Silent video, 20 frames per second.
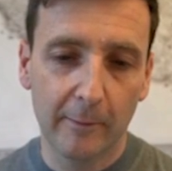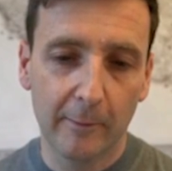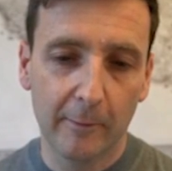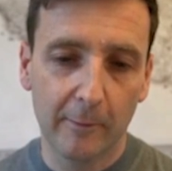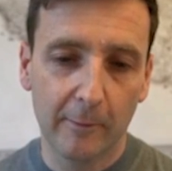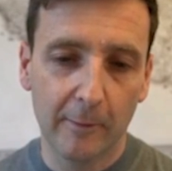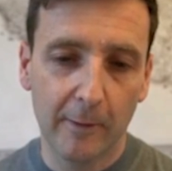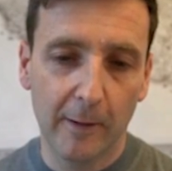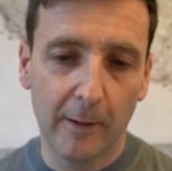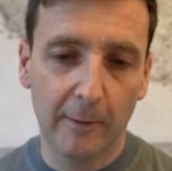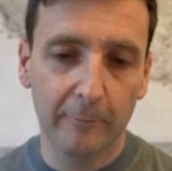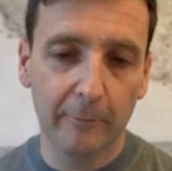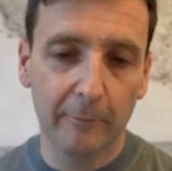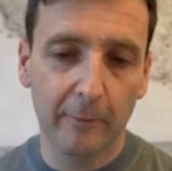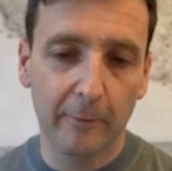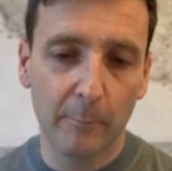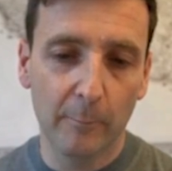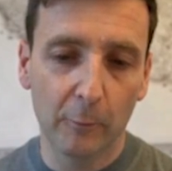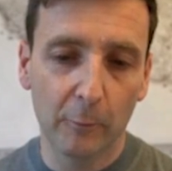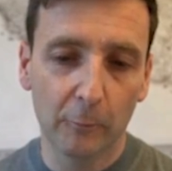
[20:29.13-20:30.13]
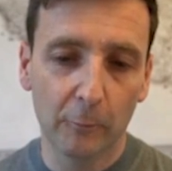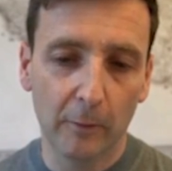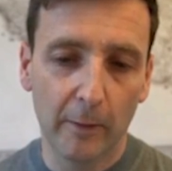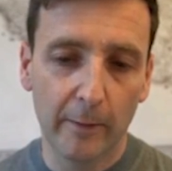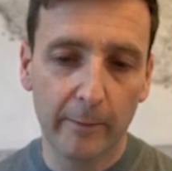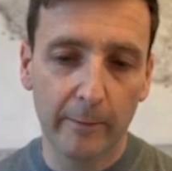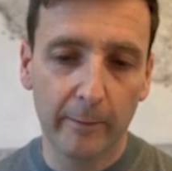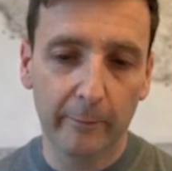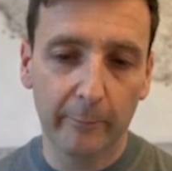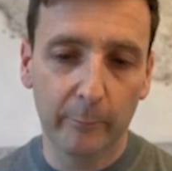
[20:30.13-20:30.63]
under the model like
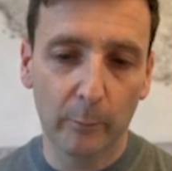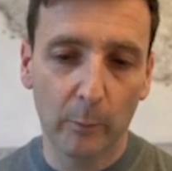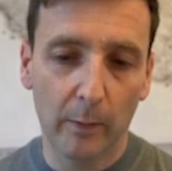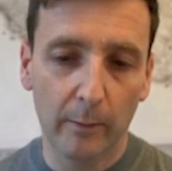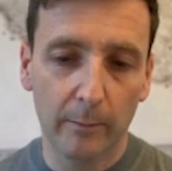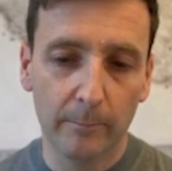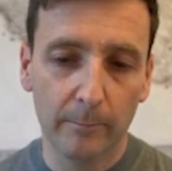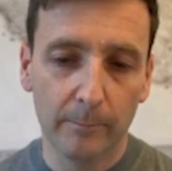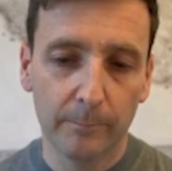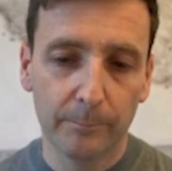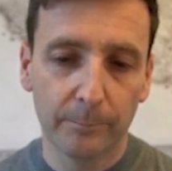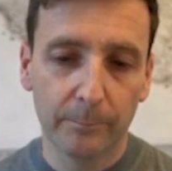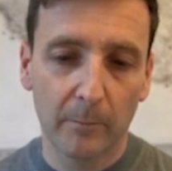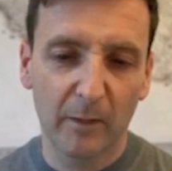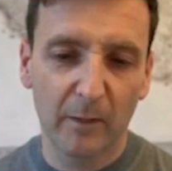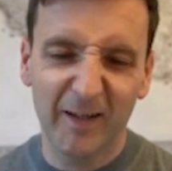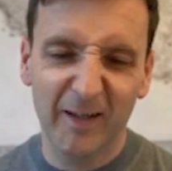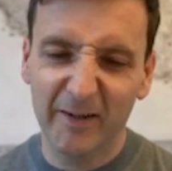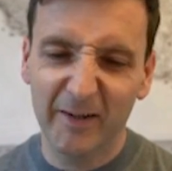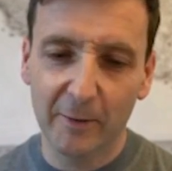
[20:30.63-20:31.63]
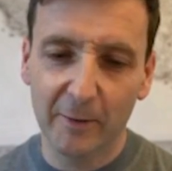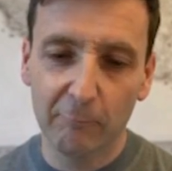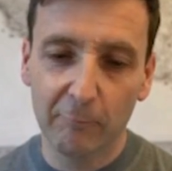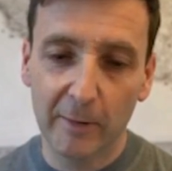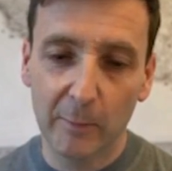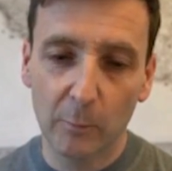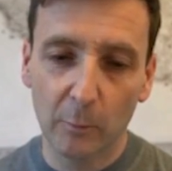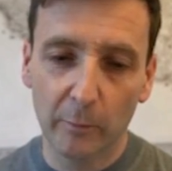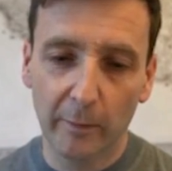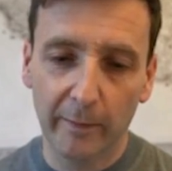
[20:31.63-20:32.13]
this one that you don't really want
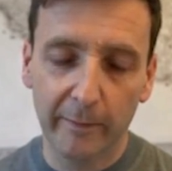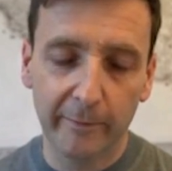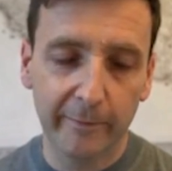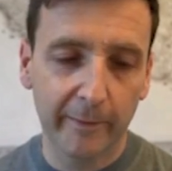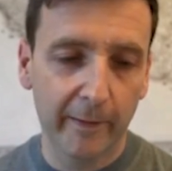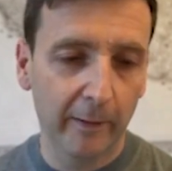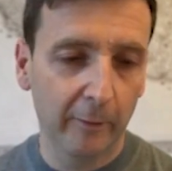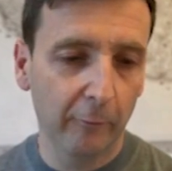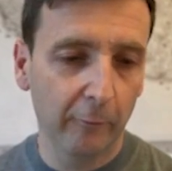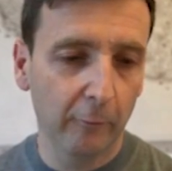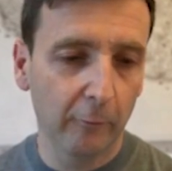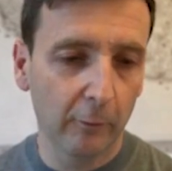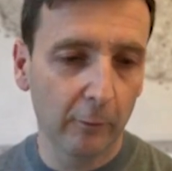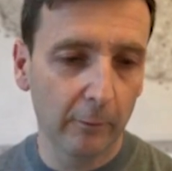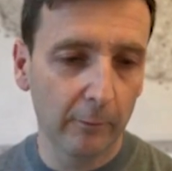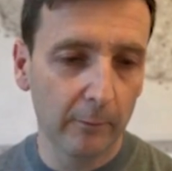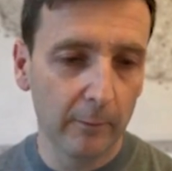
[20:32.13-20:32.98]
any texture on,